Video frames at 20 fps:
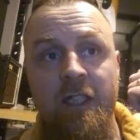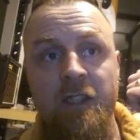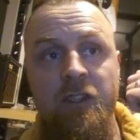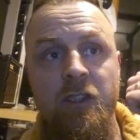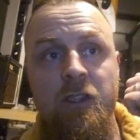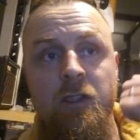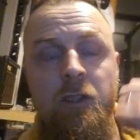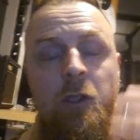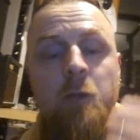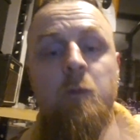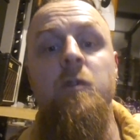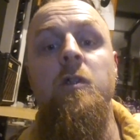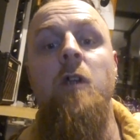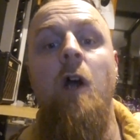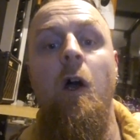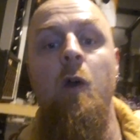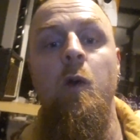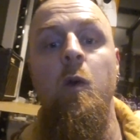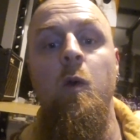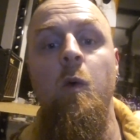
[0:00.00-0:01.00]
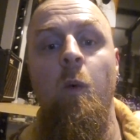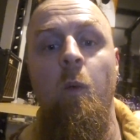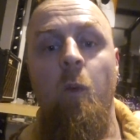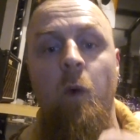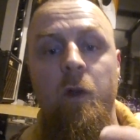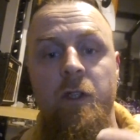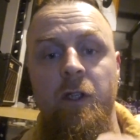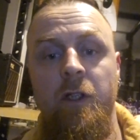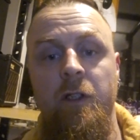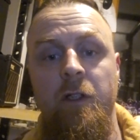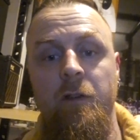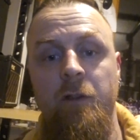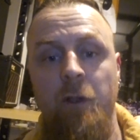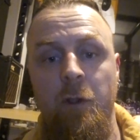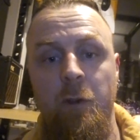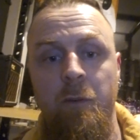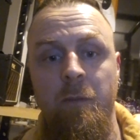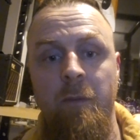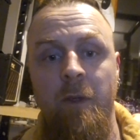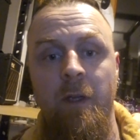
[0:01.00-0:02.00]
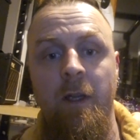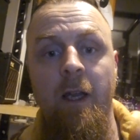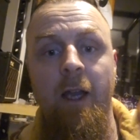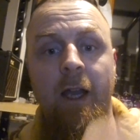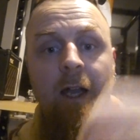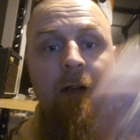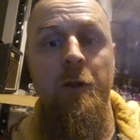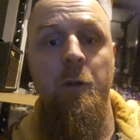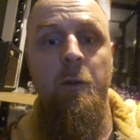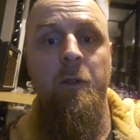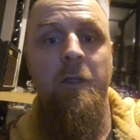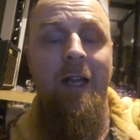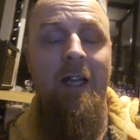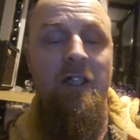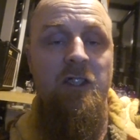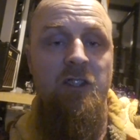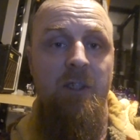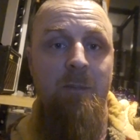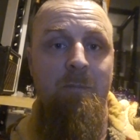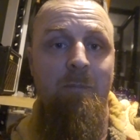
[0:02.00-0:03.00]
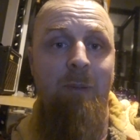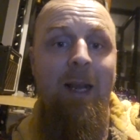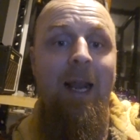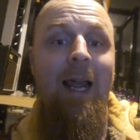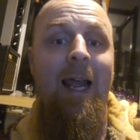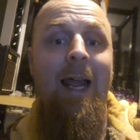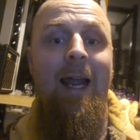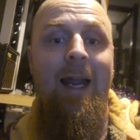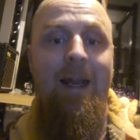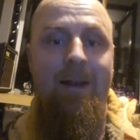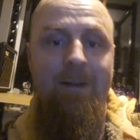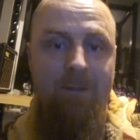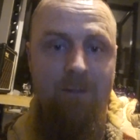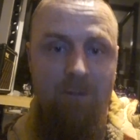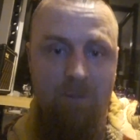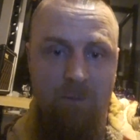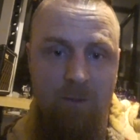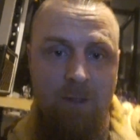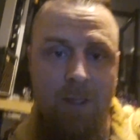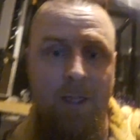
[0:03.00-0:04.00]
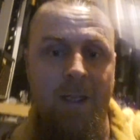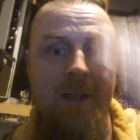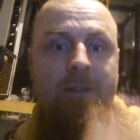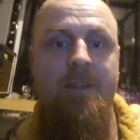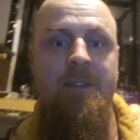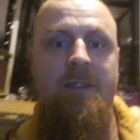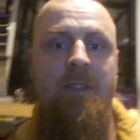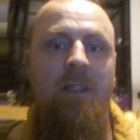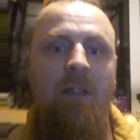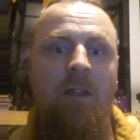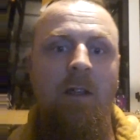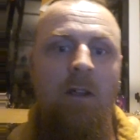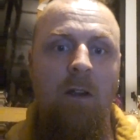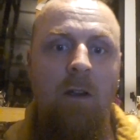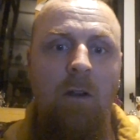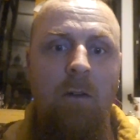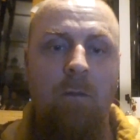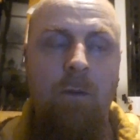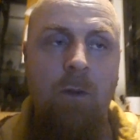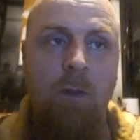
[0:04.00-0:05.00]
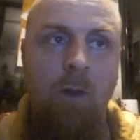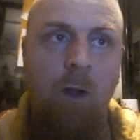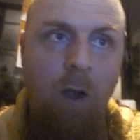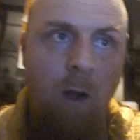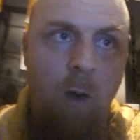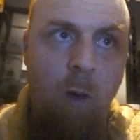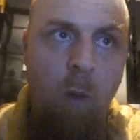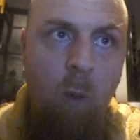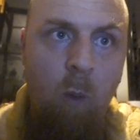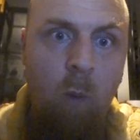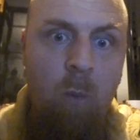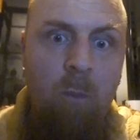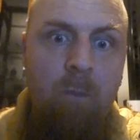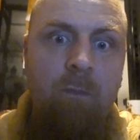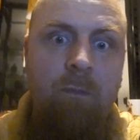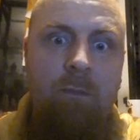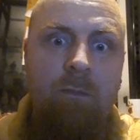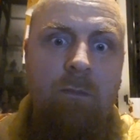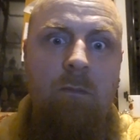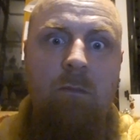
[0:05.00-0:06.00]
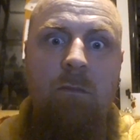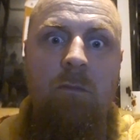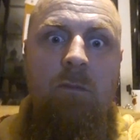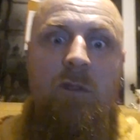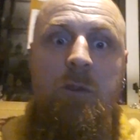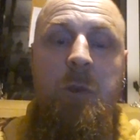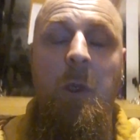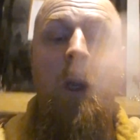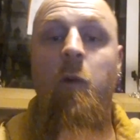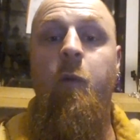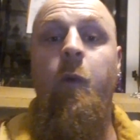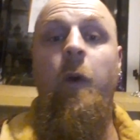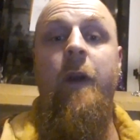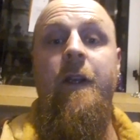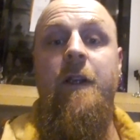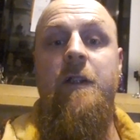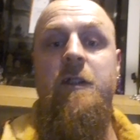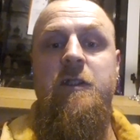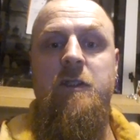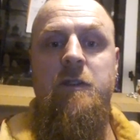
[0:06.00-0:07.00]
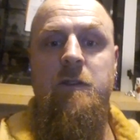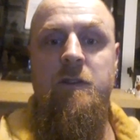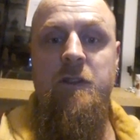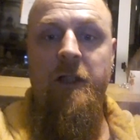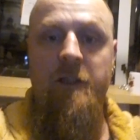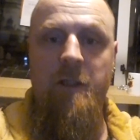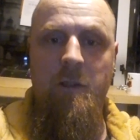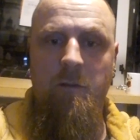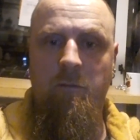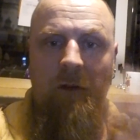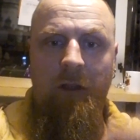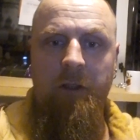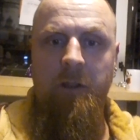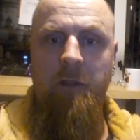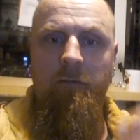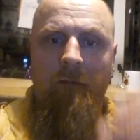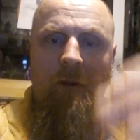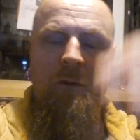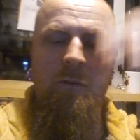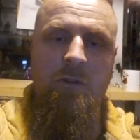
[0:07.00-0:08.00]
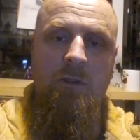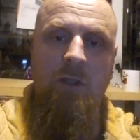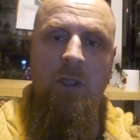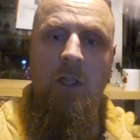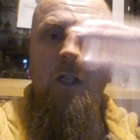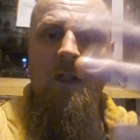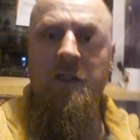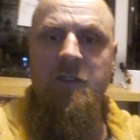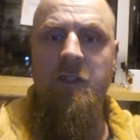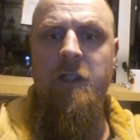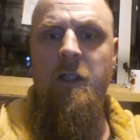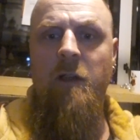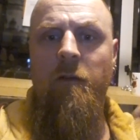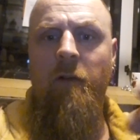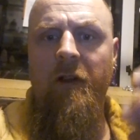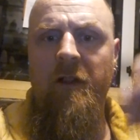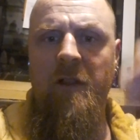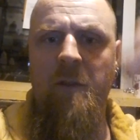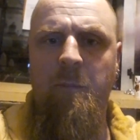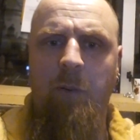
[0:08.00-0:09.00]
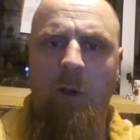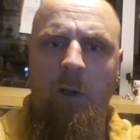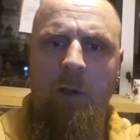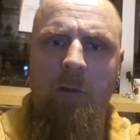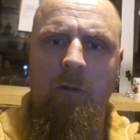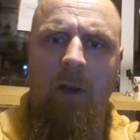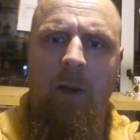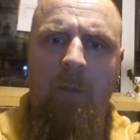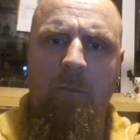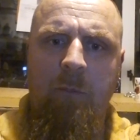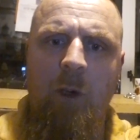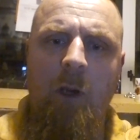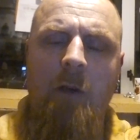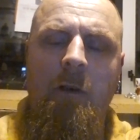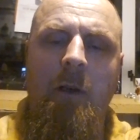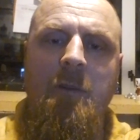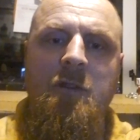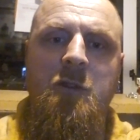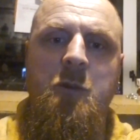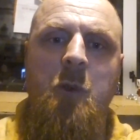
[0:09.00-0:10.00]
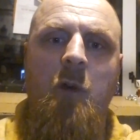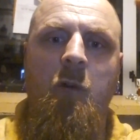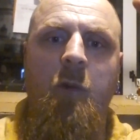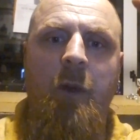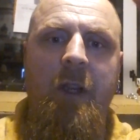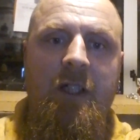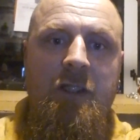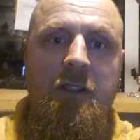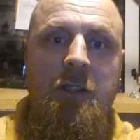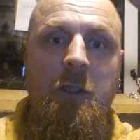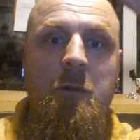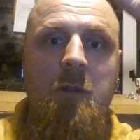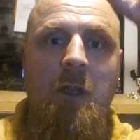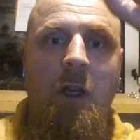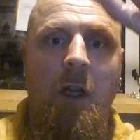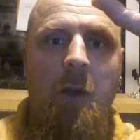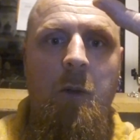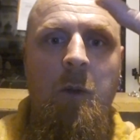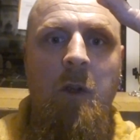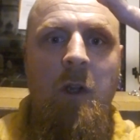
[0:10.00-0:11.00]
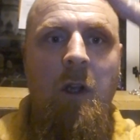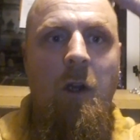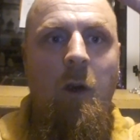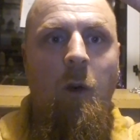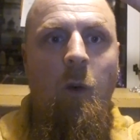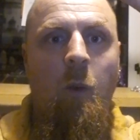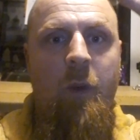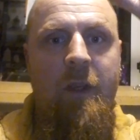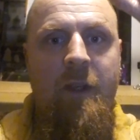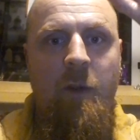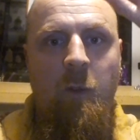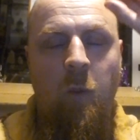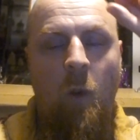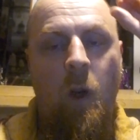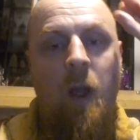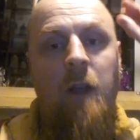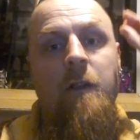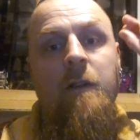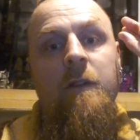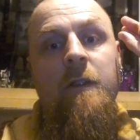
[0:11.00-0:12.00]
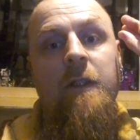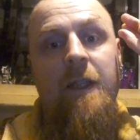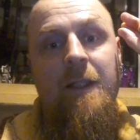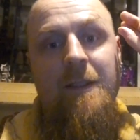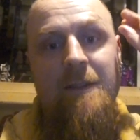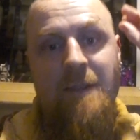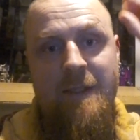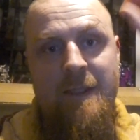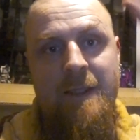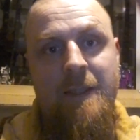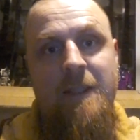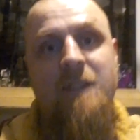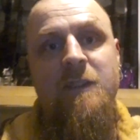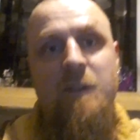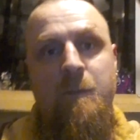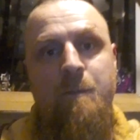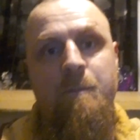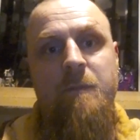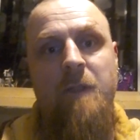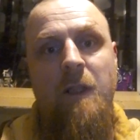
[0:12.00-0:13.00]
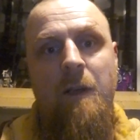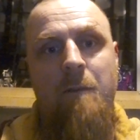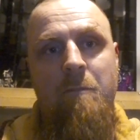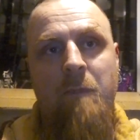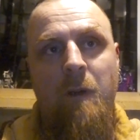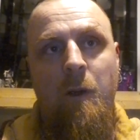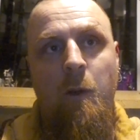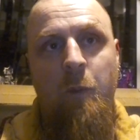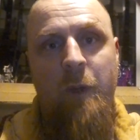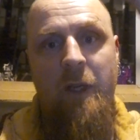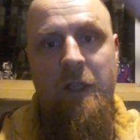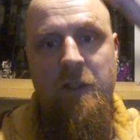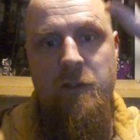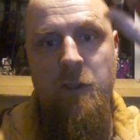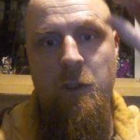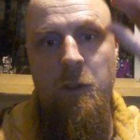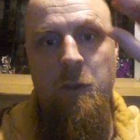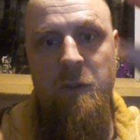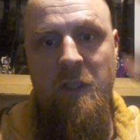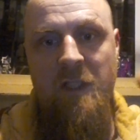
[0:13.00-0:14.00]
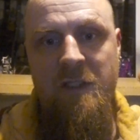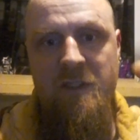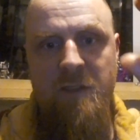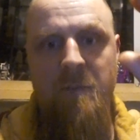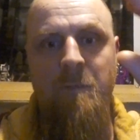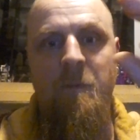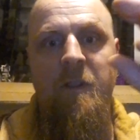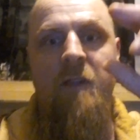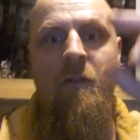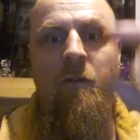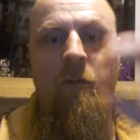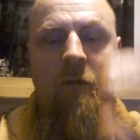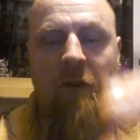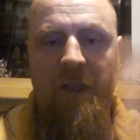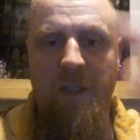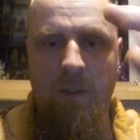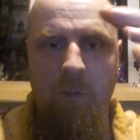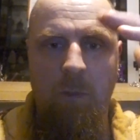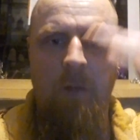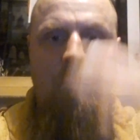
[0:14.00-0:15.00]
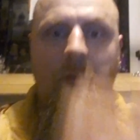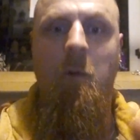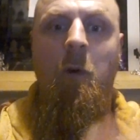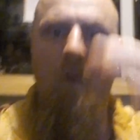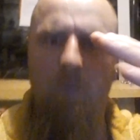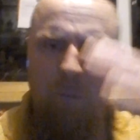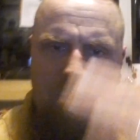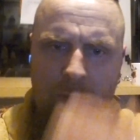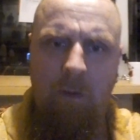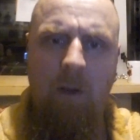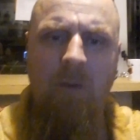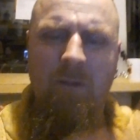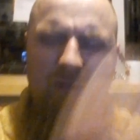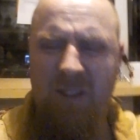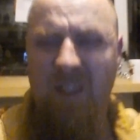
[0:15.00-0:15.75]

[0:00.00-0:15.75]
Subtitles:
is you know what you're going to do, and you can actually plan it for the whole 12 weeks. Say you're running the program. Program's 12 weeks. You know, week 1 it's this number. Week 2 this. Week 3, week 4, week 5.